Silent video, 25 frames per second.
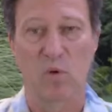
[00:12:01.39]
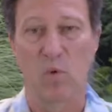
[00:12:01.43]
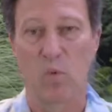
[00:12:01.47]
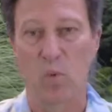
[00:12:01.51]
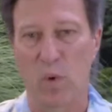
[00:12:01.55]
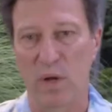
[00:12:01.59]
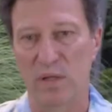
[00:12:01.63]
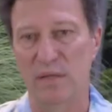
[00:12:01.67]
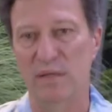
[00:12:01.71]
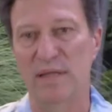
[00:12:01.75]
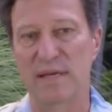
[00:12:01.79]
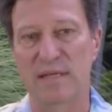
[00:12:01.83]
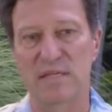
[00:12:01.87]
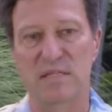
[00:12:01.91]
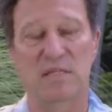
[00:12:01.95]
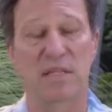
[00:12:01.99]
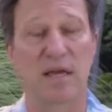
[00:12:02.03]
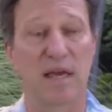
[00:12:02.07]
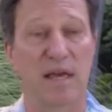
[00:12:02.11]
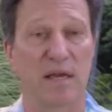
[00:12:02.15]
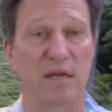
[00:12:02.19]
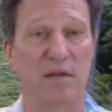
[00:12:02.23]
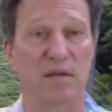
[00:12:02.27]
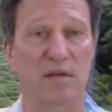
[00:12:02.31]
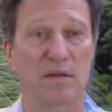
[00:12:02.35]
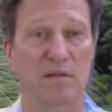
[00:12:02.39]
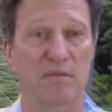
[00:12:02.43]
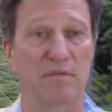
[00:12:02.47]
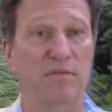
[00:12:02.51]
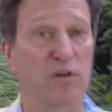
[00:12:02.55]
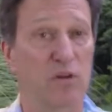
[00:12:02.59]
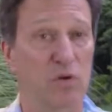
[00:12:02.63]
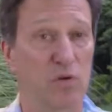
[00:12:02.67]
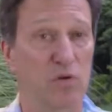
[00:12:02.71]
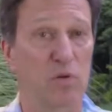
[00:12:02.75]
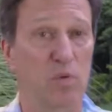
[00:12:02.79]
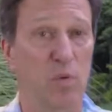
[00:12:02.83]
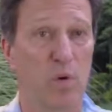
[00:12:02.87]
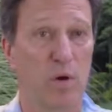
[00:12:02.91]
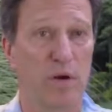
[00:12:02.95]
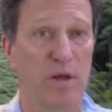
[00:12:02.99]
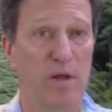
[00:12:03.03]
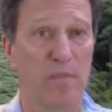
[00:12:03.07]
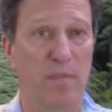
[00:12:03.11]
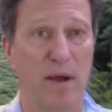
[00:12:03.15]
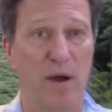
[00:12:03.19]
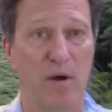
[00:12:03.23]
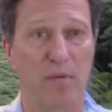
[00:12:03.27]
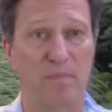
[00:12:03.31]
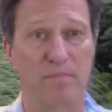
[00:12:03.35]
One less thing for you to worry
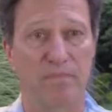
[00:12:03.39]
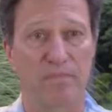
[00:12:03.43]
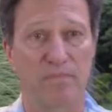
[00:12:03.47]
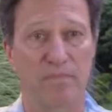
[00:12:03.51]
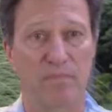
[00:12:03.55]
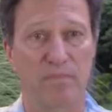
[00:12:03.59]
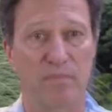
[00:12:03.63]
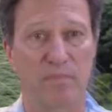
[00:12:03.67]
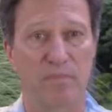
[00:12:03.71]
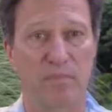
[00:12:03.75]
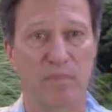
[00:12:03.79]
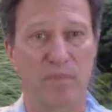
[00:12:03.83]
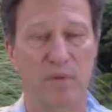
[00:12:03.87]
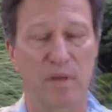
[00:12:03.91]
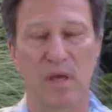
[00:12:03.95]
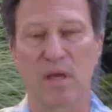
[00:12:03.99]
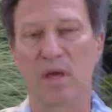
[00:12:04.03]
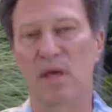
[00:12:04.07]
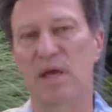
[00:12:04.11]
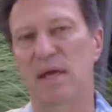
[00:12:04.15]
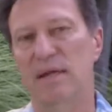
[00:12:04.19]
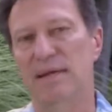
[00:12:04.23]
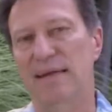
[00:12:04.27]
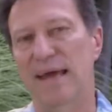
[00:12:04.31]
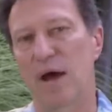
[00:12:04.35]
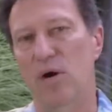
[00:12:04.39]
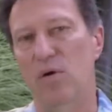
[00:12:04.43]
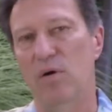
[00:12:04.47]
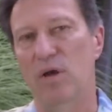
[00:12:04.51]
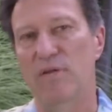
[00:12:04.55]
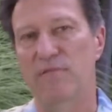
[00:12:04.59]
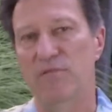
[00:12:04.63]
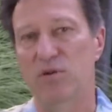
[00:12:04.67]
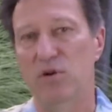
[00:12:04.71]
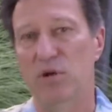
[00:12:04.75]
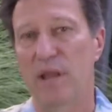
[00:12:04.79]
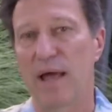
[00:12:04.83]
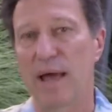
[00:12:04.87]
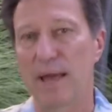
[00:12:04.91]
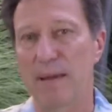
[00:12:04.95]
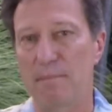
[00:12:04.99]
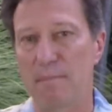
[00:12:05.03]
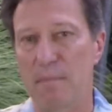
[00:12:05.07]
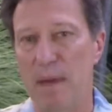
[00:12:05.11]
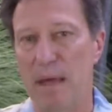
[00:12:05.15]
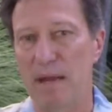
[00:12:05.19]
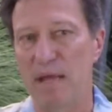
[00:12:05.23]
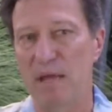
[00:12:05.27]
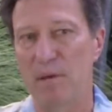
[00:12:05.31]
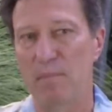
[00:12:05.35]
about. Now, if you're like
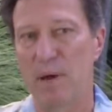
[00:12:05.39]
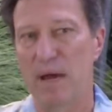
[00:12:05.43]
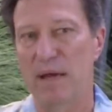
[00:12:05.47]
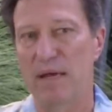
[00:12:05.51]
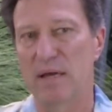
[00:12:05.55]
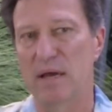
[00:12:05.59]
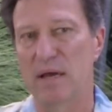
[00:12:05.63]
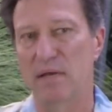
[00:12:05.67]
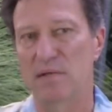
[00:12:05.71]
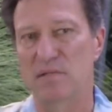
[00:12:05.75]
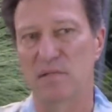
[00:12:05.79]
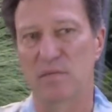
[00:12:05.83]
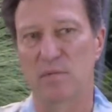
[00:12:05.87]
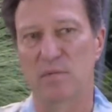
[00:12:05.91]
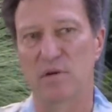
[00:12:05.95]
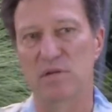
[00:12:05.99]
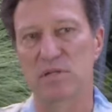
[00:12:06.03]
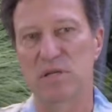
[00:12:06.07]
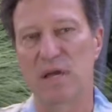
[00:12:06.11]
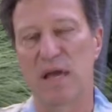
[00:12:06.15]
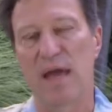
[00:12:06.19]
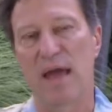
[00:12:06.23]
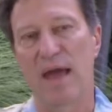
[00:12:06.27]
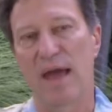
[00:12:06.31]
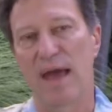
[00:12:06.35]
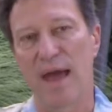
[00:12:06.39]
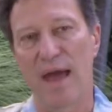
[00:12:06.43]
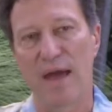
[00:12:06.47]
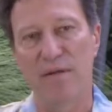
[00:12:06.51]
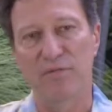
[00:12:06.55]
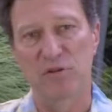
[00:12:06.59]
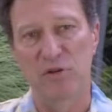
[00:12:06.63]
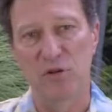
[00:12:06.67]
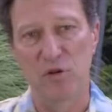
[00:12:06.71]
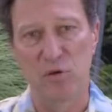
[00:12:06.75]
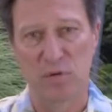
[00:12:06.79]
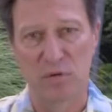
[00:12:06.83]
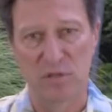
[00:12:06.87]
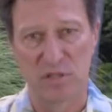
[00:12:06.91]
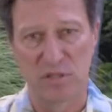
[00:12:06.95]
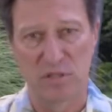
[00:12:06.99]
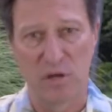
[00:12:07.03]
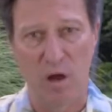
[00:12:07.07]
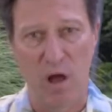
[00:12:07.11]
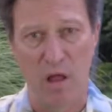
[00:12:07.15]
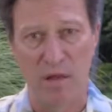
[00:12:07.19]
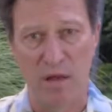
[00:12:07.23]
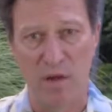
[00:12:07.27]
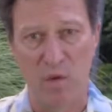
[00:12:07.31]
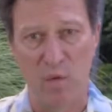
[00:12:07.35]
many of my customers, after you
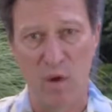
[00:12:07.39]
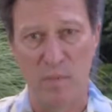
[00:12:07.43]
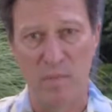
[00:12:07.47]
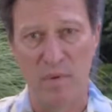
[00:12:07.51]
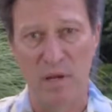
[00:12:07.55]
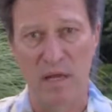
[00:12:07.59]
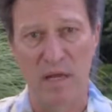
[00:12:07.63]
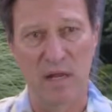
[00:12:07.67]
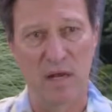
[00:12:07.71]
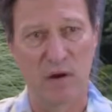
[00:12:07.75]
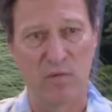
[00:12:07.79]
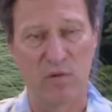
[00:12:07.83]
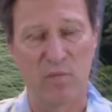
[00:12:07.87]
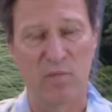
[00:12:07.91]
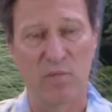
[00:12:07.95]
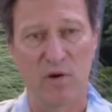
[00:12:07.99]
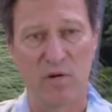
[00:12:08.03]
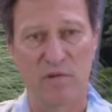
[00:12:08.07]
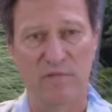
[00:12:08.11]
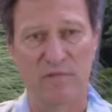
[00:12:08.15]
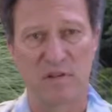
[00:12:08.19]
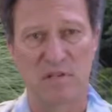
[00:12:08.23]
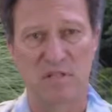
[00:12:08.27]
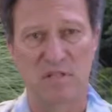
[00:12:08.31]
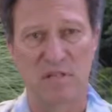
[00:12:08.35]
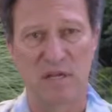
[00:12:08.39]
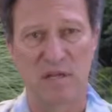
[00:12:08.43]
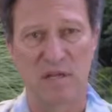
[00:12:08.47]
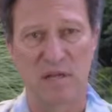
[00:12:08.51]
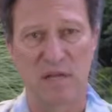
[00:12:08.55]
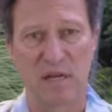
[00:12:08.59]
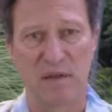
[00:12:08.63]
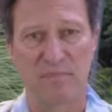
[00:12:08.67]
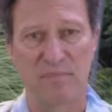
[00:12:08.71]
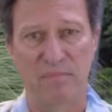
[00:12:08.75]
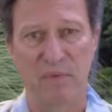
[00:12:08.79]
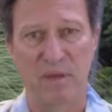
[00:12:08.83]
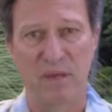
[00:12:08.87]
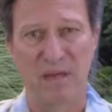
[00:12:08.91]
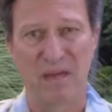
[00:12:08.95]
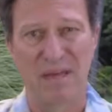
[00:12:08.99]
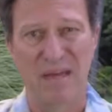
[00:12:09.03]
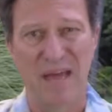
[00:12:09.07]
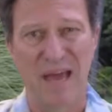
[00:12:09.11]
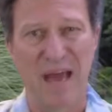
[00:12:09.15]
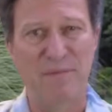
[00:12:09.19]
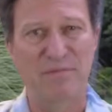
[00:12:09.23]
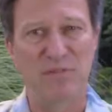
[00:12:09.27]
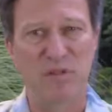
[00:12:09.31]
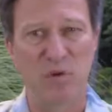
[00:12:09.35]
install equipment in a remote facility,
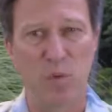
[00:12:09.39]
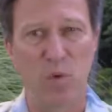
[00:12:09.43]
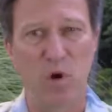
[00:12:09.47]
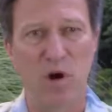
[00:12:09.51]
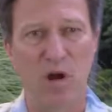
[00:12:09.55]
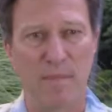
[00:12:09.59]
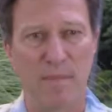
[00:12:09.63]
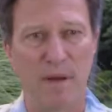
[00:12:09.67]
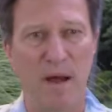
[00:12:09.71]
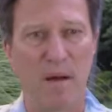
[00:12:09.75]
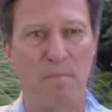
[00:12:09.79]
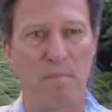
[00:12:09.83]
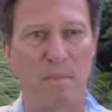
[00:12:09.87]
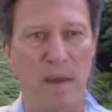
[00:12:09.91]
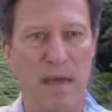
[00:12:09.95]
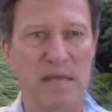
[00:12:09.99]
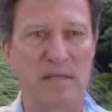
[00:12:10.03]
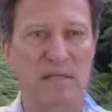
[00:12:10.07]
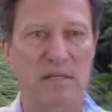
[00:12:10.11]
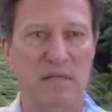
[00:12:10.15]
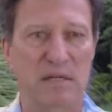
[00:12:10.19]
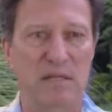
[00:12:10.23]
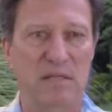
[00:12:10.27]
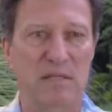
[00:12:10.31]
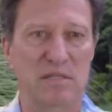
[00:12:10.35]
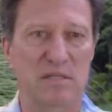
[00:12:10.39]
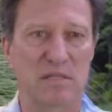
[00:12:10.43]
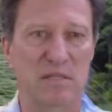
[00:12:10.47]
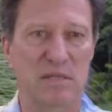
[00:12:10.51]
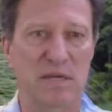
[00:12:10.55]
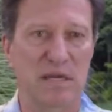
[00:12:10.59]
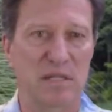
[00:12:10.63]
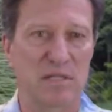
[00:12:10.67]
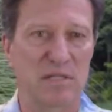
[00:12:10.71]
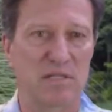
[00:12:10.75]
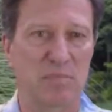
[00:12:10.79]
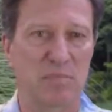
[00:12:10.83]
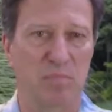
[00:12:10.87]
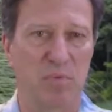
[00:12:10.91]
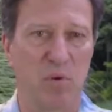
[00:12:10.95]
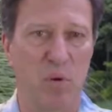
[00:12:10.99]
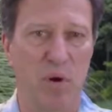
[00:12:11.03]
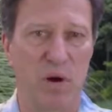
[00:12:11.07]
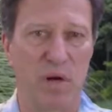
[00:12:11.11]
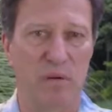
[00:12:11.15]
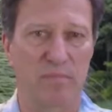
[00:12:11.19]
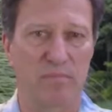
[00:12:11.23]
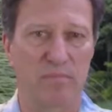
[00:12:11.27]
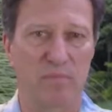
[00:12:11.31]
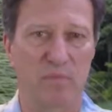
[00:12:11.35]
you have to worry about maintenance and
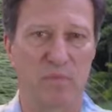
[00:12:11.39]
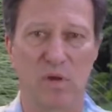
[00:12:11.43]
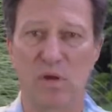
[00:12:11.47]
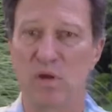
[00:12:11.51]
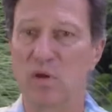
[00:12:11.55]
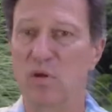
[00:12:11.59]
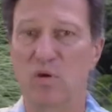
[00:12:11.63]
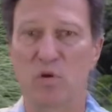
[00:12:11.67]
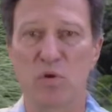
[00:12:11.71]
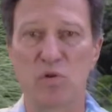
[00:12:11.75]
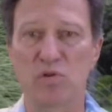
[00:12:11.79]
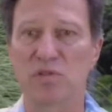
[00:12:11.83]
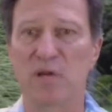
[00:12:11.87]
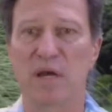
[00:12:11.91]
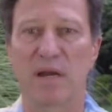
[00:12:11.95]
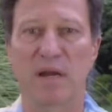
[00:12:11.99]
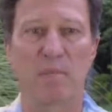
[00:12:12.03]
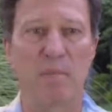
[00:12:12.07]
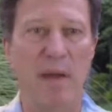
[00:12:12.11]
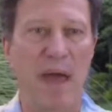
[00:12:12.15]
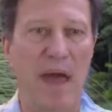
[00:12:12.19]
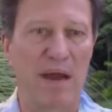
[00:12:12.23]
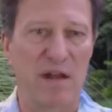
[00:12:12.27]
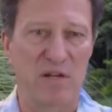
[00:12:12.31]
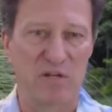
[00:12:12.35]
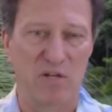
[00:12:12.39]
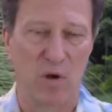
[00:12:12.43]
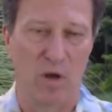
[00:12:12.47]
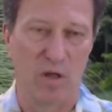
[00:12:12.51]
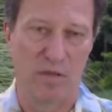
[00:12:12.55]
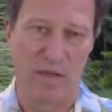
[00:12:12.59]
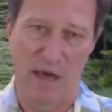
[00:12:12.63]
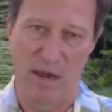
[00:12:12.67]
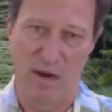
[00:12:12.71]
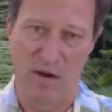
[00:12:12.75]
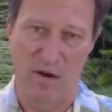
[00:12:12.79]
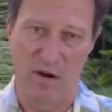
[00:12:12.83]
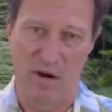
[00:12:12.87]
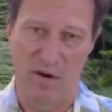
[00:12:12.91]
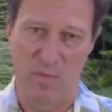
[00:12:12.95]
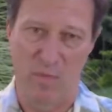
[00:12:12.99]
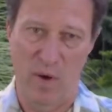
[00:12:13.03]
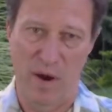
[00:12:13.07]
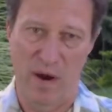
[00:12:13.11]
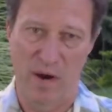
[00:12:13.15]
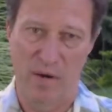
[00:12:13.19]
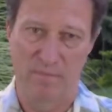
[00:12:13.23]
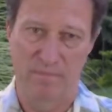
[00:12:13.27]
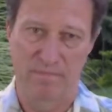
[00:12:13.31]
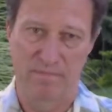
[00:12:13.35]
support. Who's going to manage all that
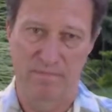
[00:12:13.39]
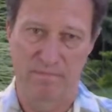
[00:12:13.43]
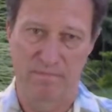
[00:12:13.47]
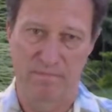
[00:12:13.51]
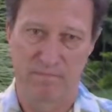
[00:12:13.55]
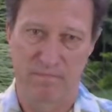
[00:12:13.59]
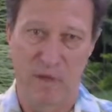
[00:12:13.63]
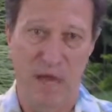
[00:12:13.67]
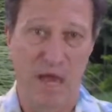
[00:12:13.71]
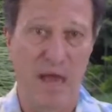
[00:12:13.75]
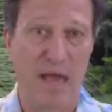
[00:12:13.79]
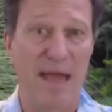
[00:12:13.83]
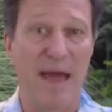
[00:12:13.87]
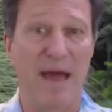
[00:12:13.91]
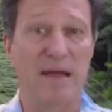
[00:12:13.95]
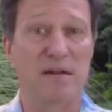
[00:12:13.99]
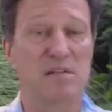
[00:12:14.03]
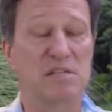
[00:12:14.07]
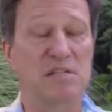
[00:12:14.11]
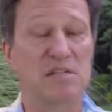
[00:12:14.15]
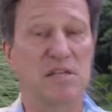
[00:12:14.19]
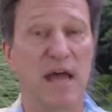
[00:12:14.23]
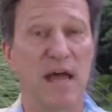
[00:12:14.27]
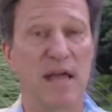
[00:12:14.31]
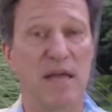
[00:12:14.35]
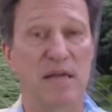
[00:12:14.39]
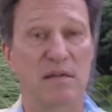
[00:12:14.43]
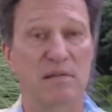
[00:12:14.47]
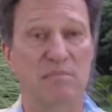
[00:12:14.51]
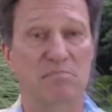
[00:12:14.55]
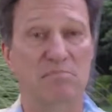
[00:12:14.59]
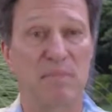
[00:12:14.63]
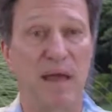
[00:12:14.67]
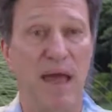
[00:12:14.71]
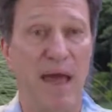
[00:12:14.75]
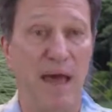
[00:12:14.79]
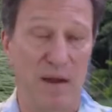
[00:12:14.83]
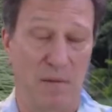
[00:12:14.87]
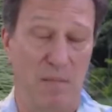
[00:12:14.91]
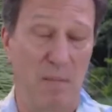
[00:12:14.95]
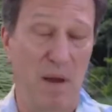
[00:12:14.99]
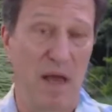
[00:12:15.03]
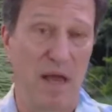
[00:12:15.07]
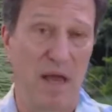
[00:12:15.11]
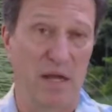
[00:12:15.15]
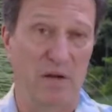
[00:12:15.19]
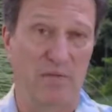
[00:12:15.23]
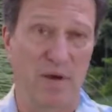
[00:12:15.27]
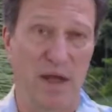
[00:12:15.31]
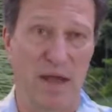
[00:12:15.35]
hardware? Hey, out of sight, out of
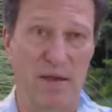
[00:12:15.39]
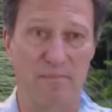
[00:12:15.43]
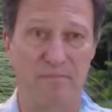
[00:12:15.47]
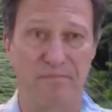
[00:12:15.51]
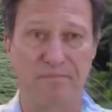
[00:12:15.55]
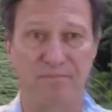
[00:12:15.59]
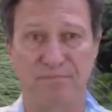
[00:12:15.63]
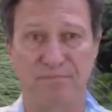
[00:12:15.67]
mind, right?